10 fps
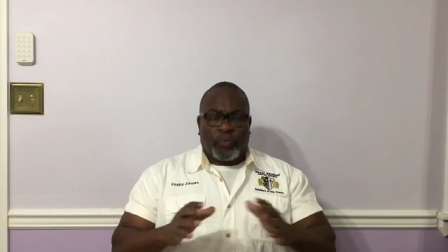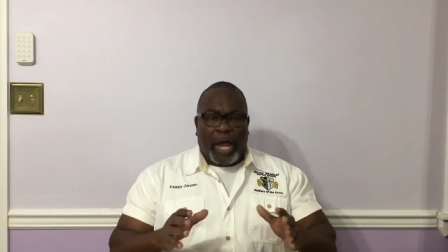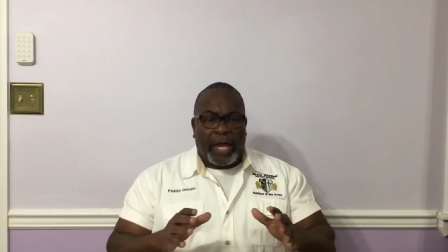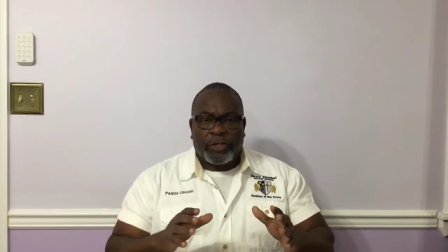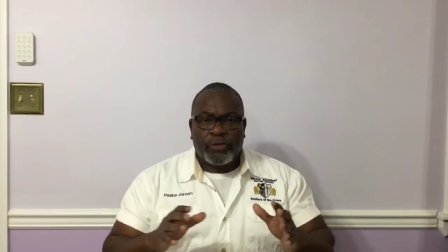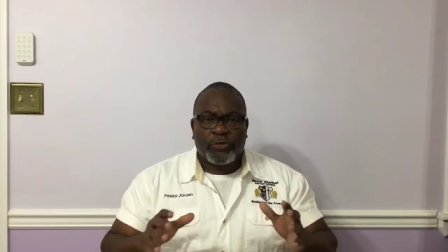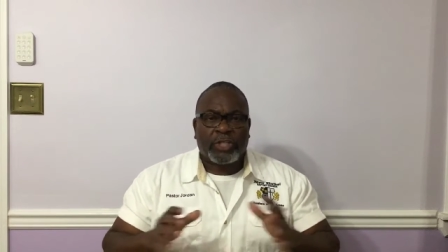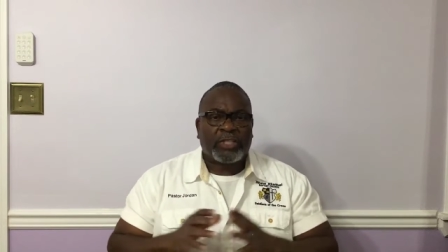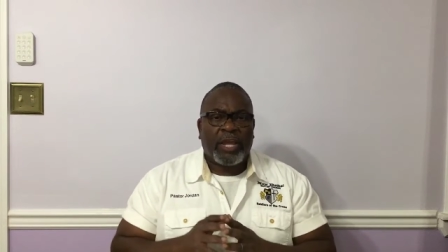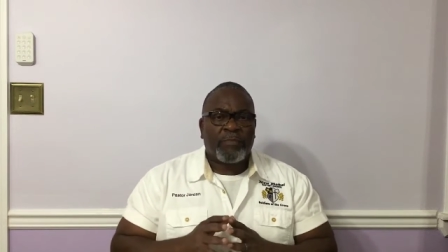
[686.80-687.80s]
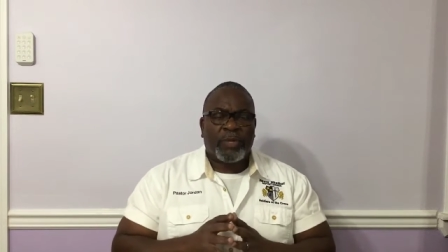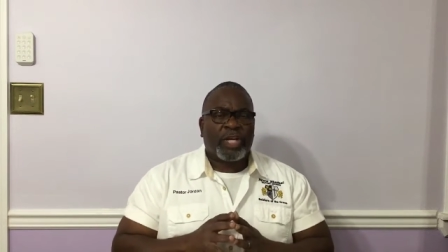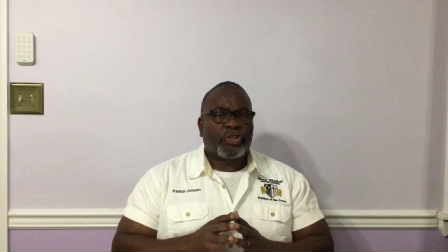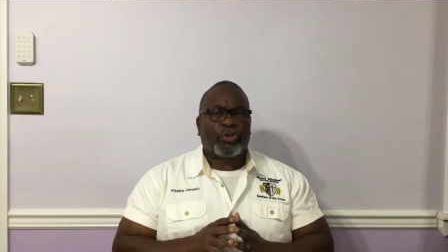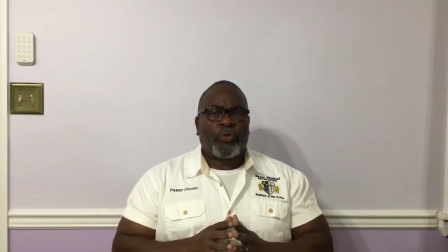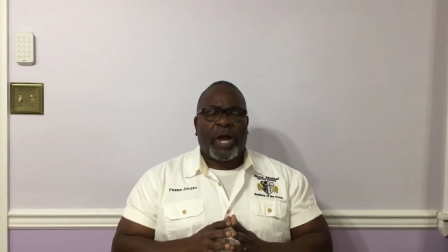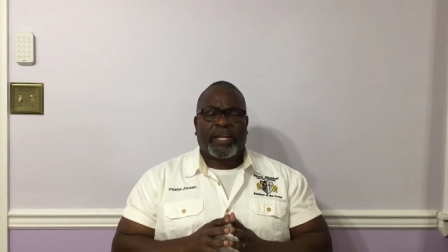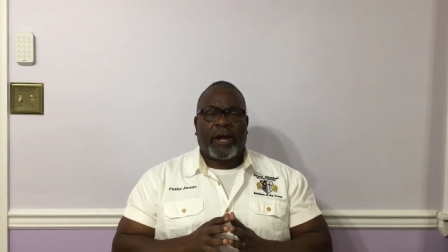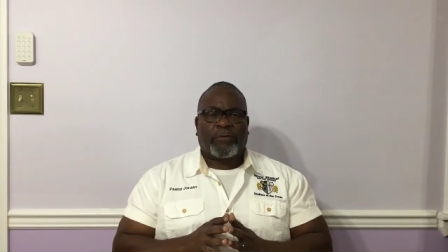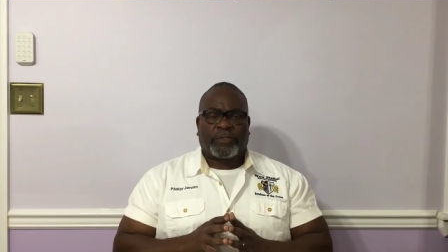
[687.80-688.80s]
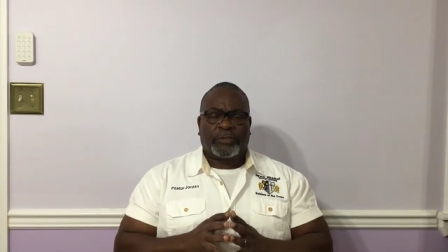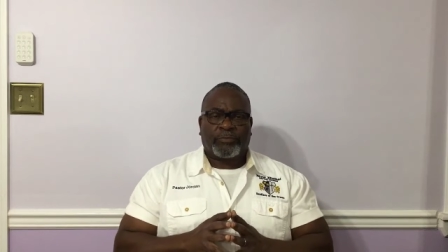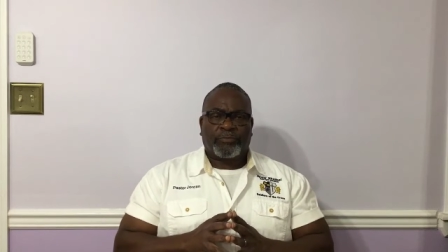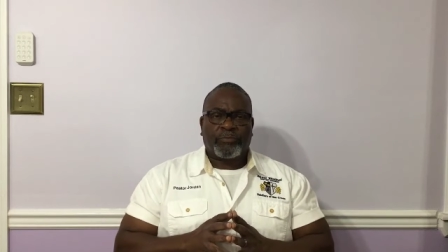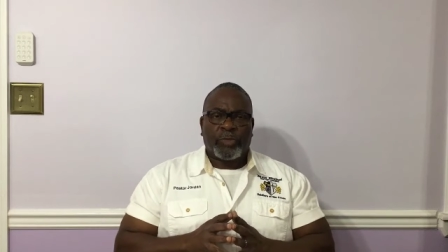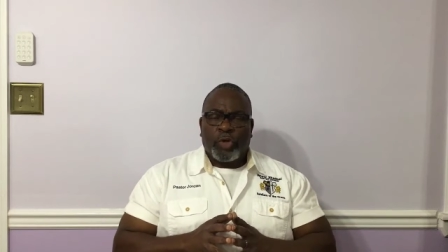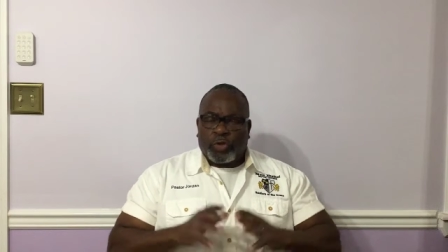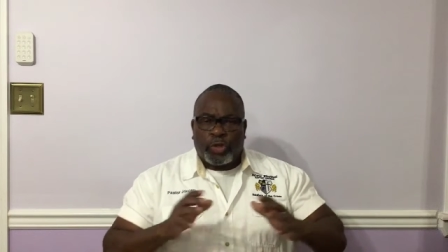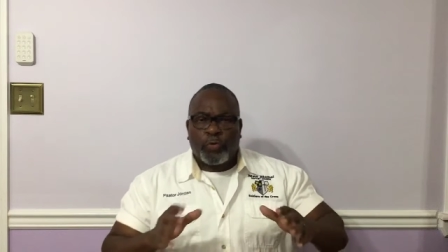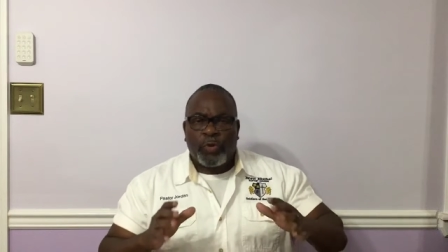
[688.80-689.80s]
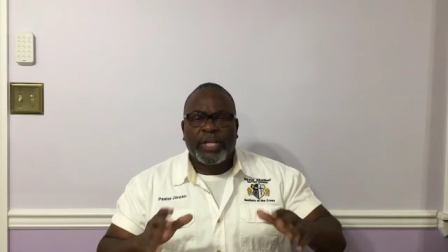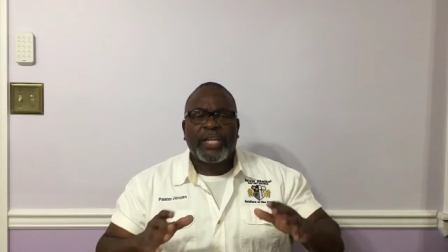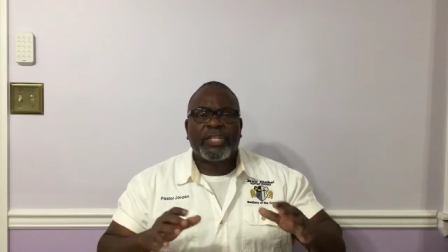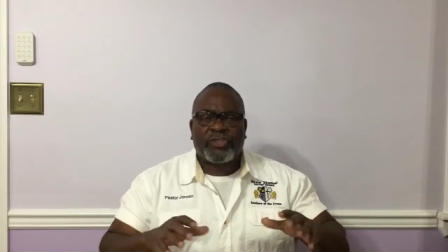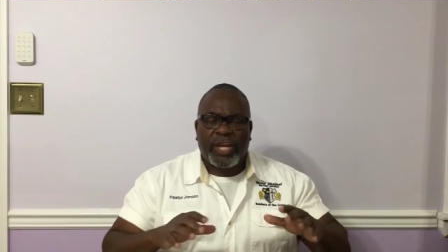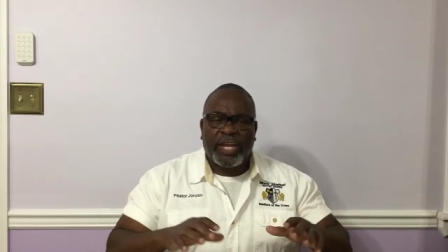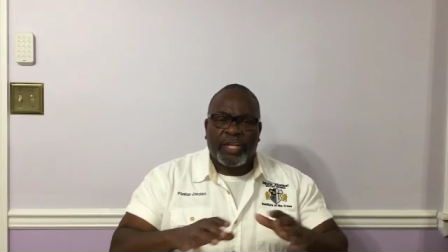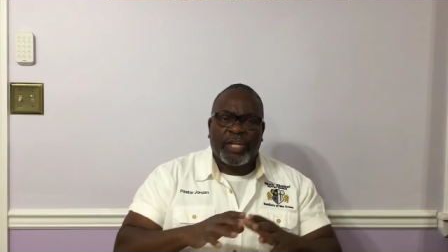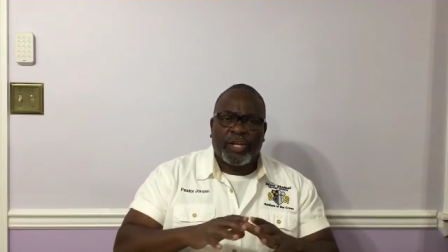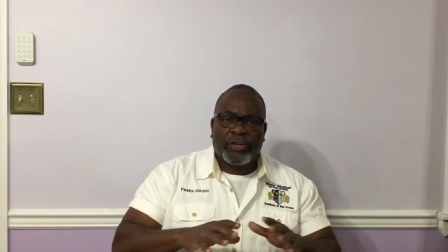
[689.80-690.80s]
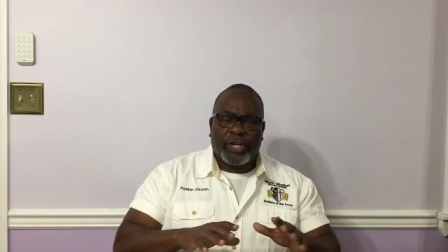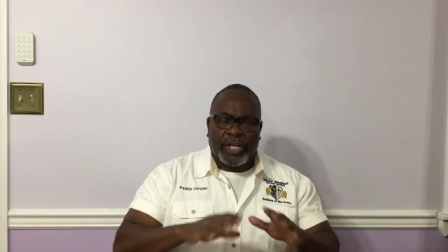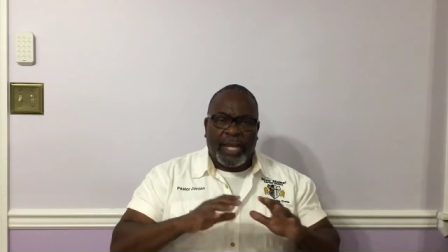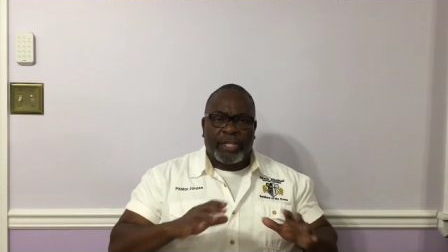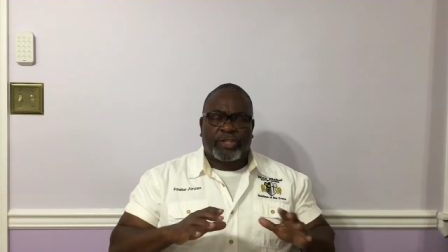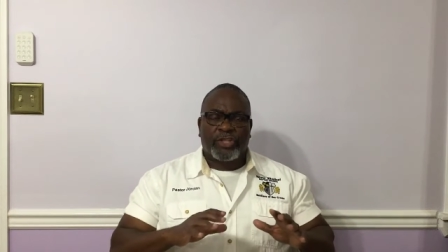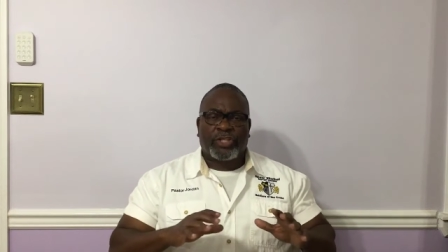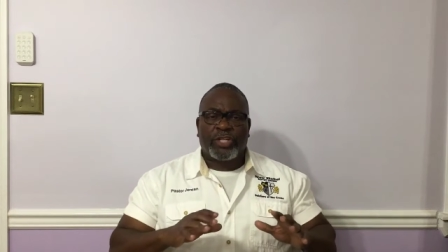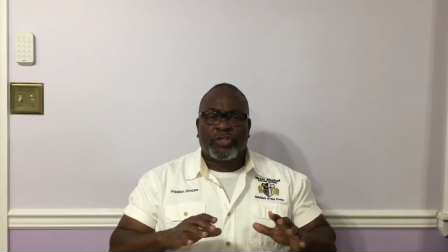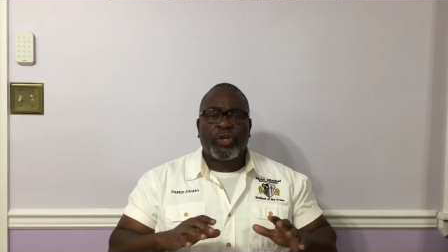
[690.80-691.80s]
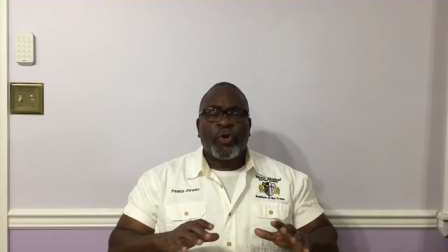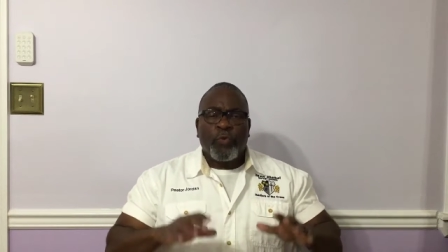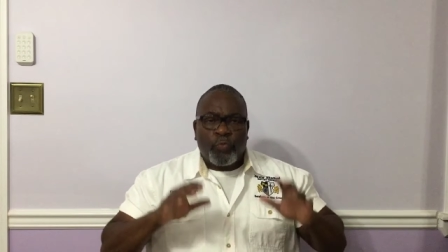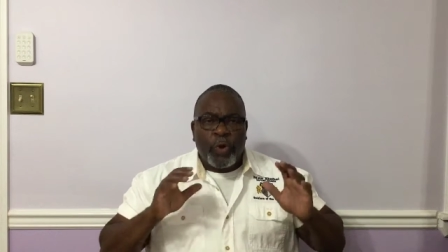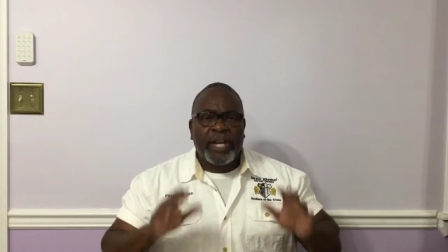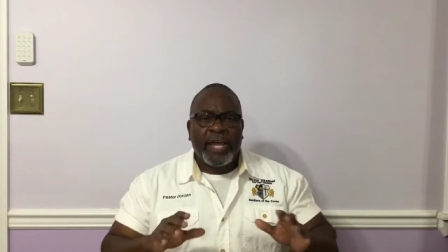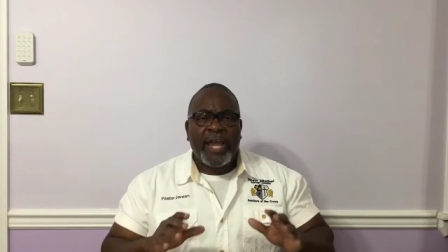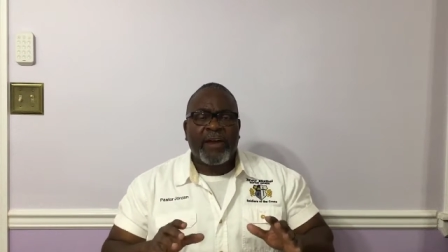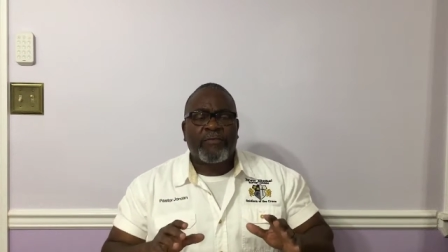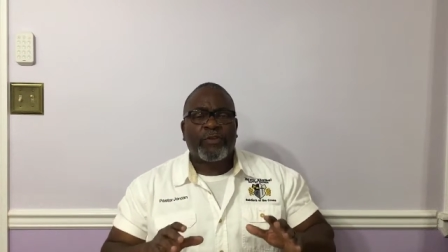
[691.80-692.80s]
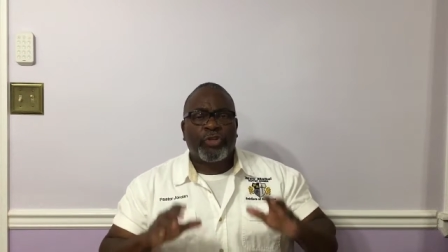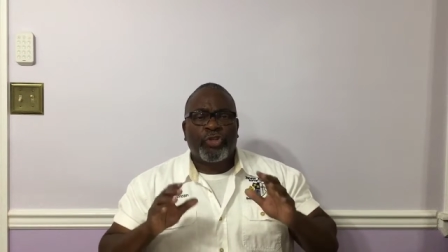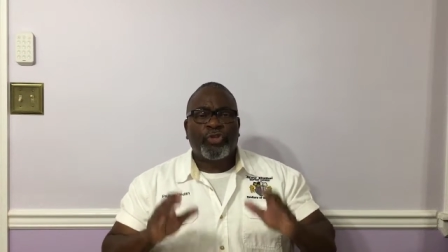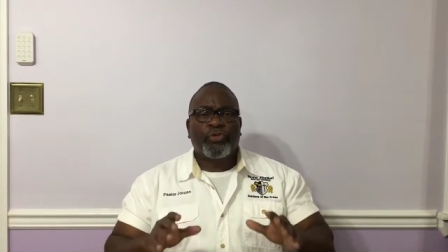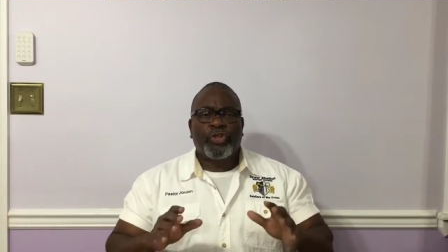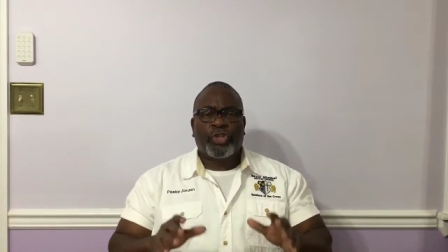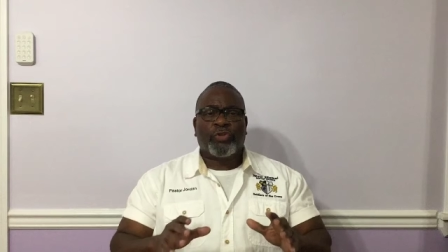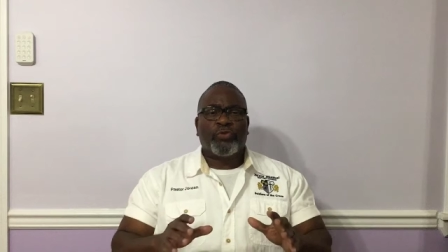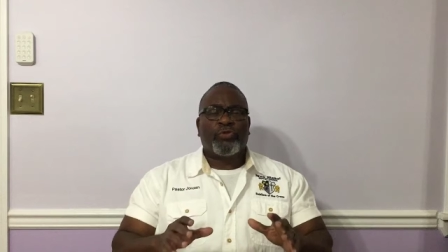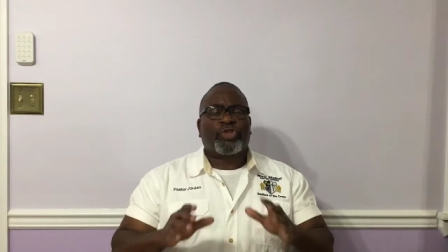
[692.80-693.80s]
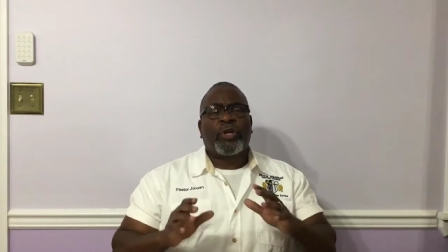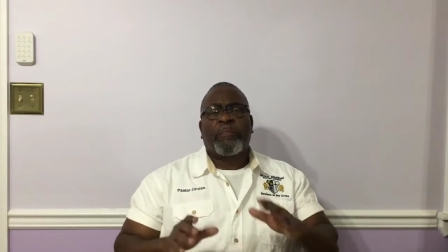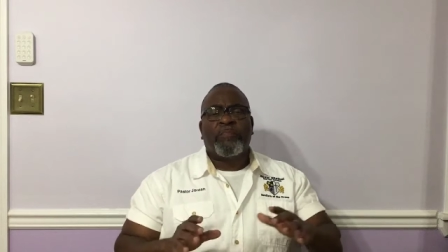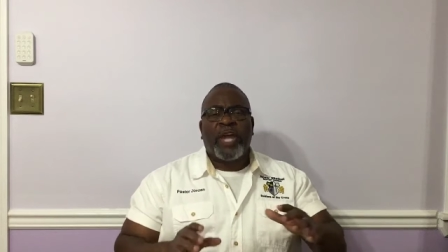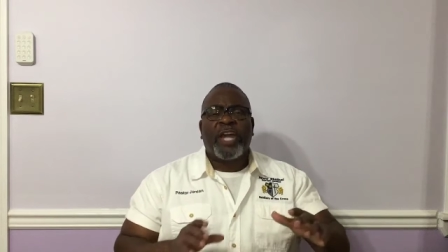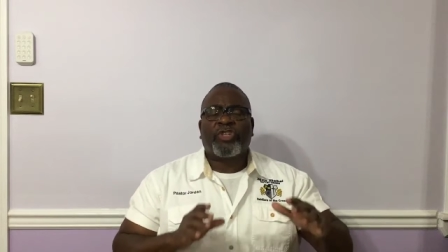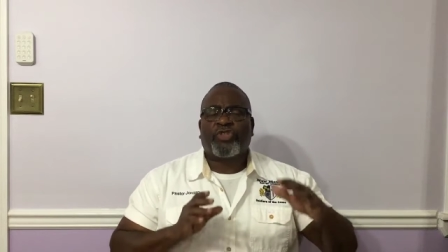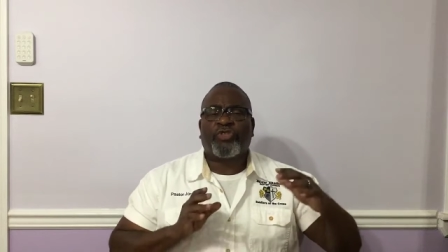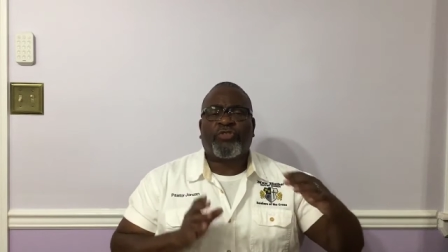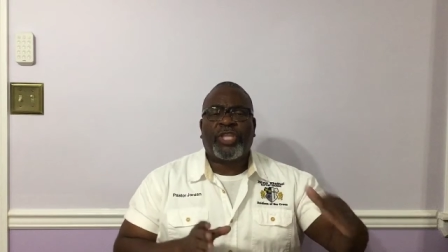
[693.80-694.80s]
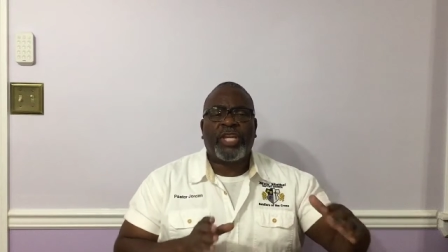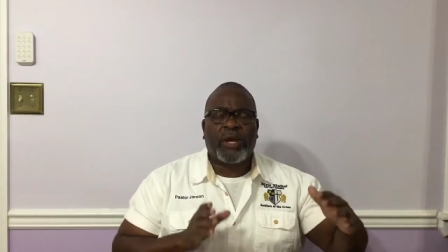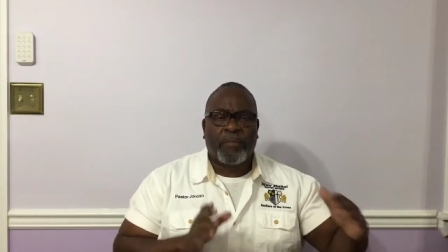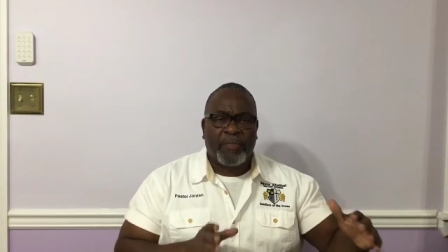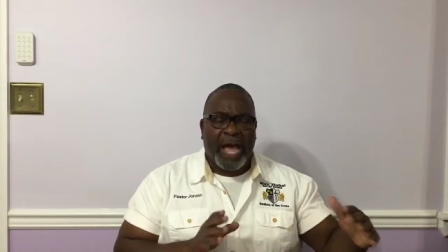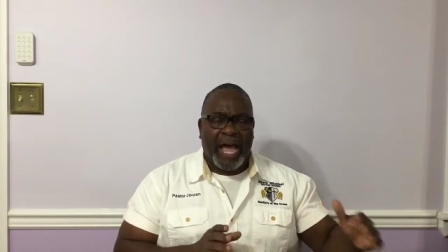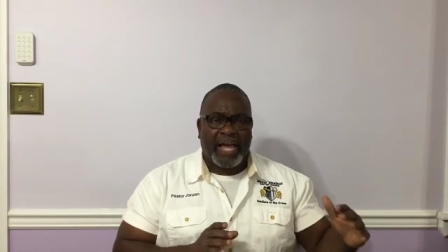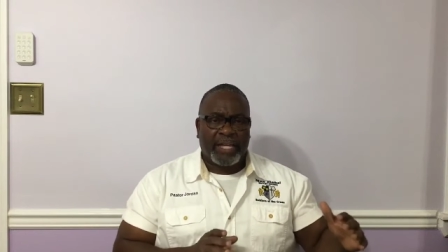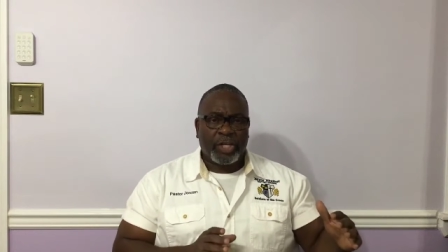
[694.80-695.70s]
I use a tape measure quite often. So, what he's saying here, in essence, is whatever you use to measure them by,